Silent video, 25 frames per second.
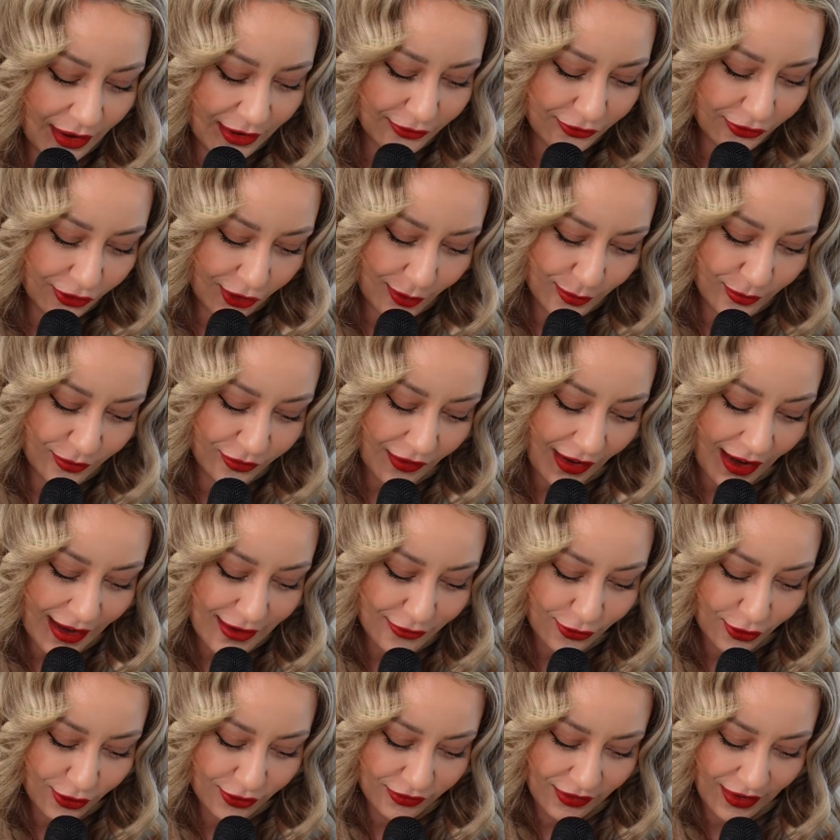went from
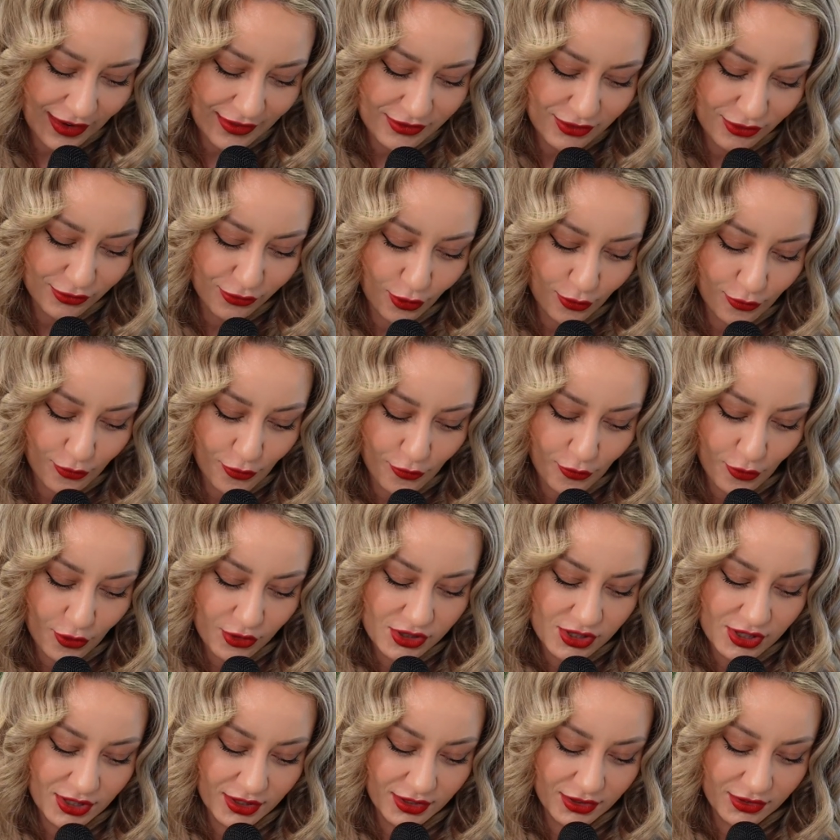545 to
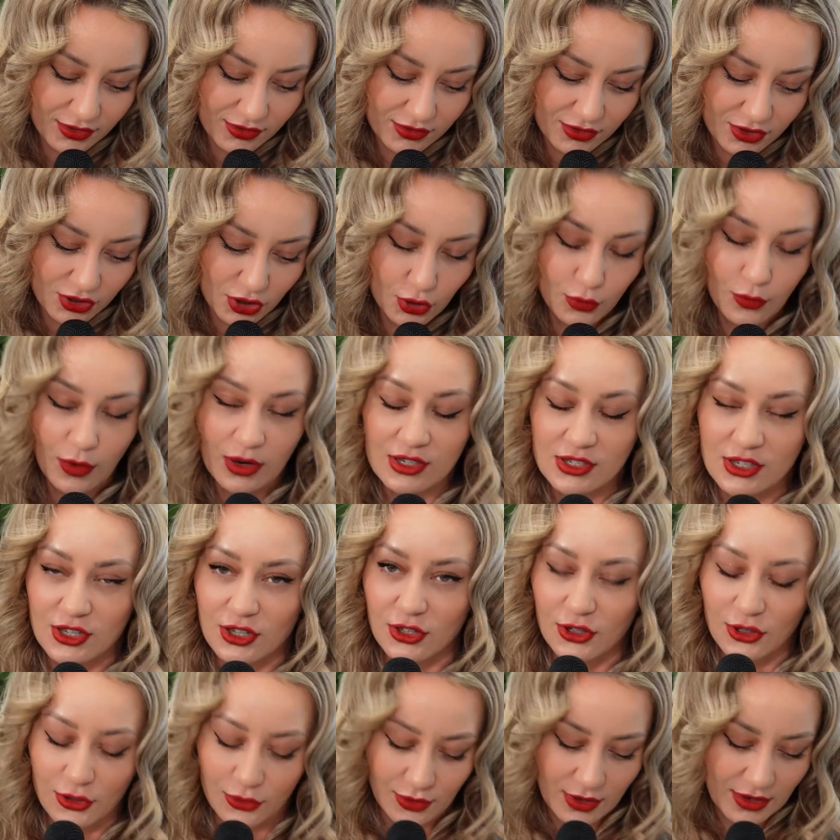444 to
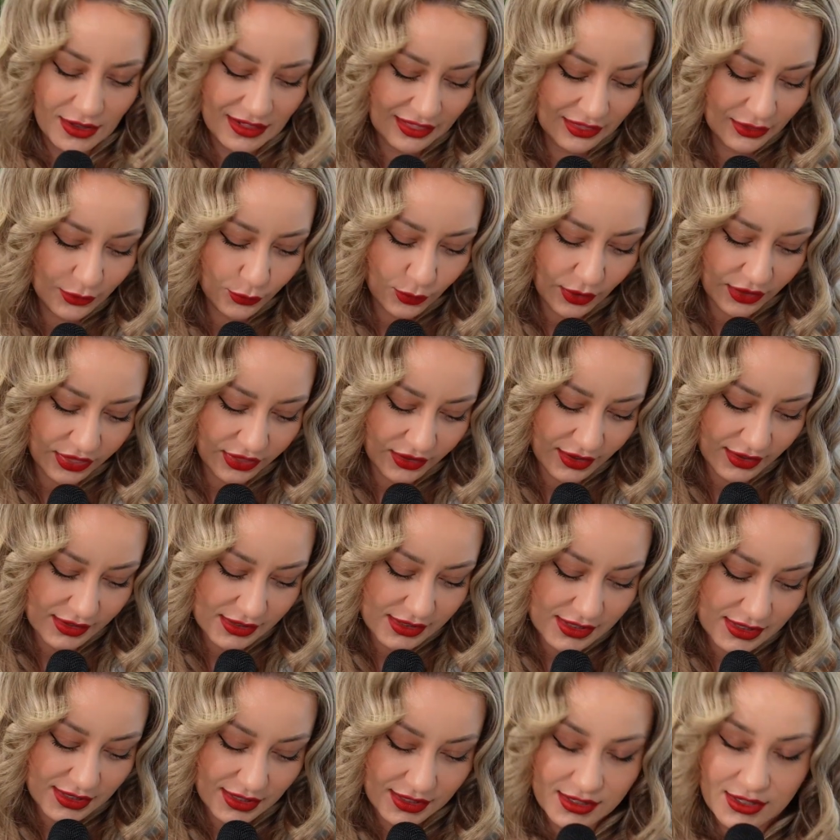212 with a
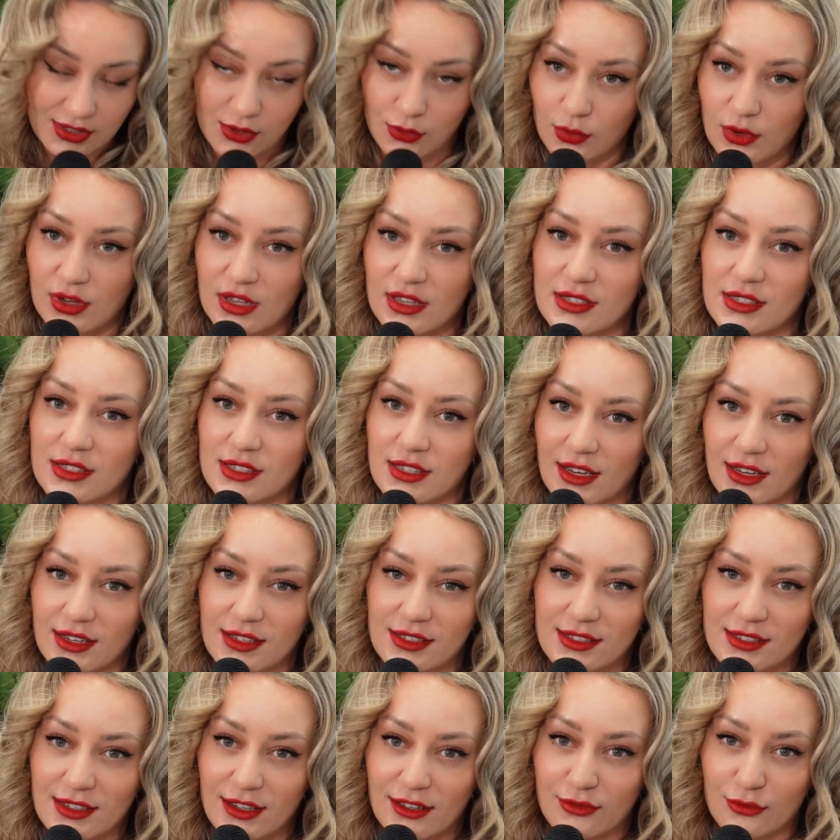
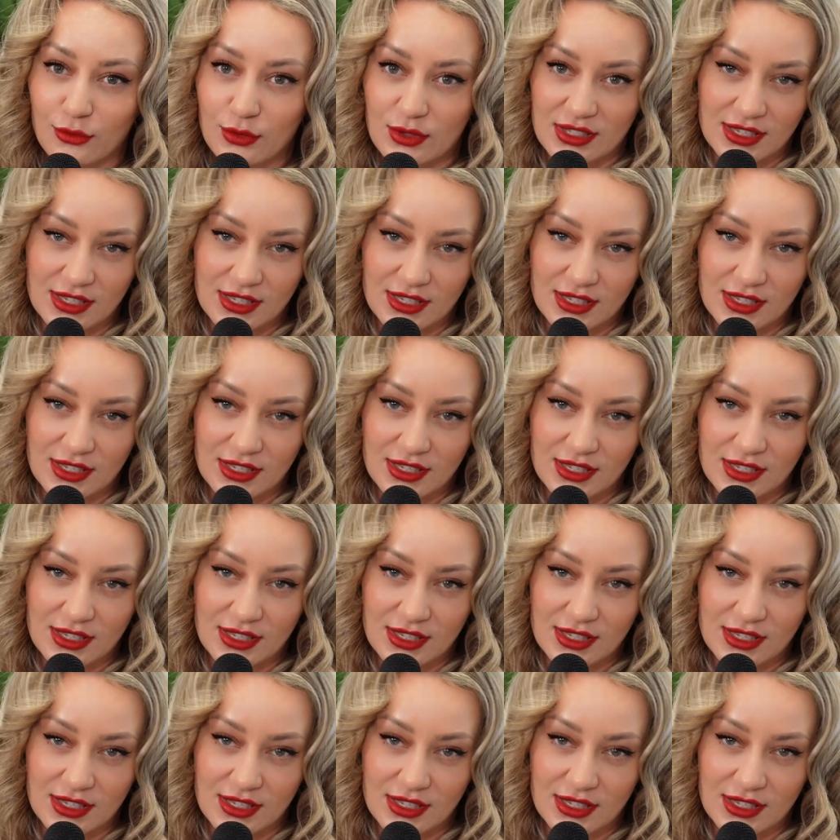636 of